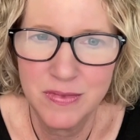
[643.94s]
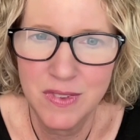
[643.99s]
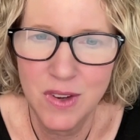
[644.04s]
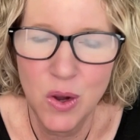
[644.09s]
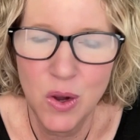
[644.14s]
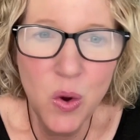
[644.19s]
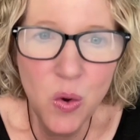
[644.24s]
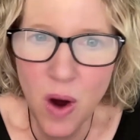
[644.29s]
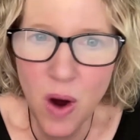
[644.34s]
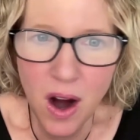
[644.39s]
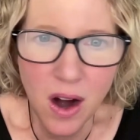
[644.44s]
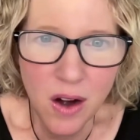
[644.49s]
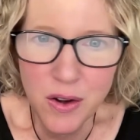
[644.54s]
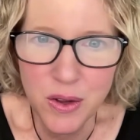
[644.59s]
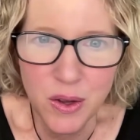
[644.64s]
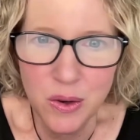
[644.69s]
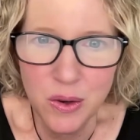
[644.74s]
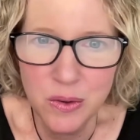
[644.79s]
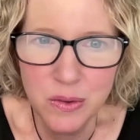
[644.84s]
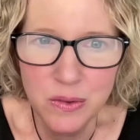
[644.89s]
Who are
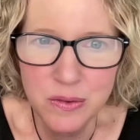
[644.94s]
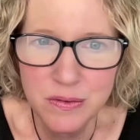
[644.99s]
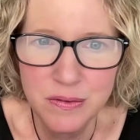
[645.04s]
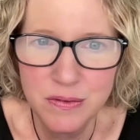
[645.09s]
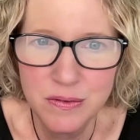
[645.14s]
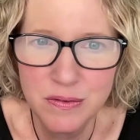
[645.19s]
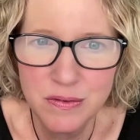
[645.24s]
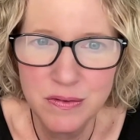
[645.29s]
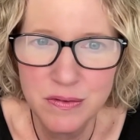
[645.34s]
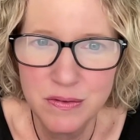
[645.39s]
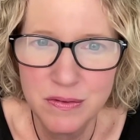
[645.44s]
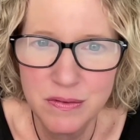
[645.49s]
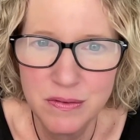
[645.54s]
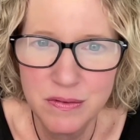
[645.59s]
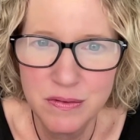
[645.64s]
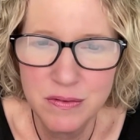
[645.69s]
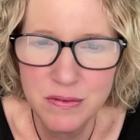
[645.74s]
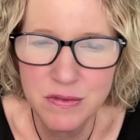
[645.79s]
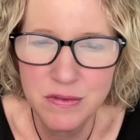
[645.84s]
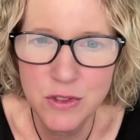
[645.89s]
you?
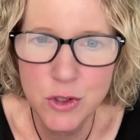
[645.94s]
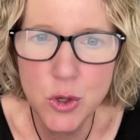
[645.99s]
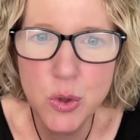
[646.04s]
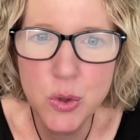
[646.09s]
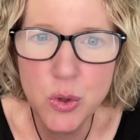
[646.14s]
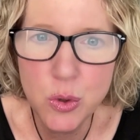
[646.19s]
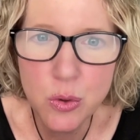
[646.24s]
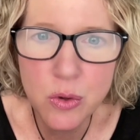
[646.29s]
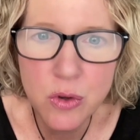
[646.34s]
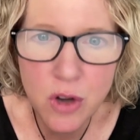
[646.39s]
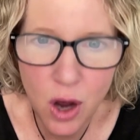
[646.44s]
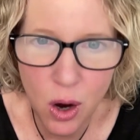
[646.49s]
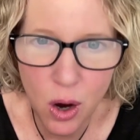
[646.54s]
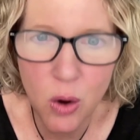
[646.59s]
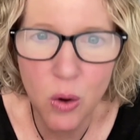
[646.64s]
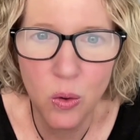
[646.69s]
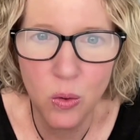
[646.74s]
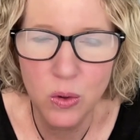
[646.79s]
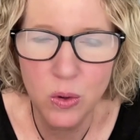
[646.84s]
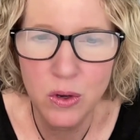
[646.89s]
Do you
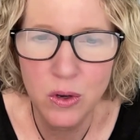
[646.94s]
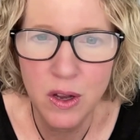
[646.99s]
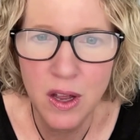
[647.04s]
know?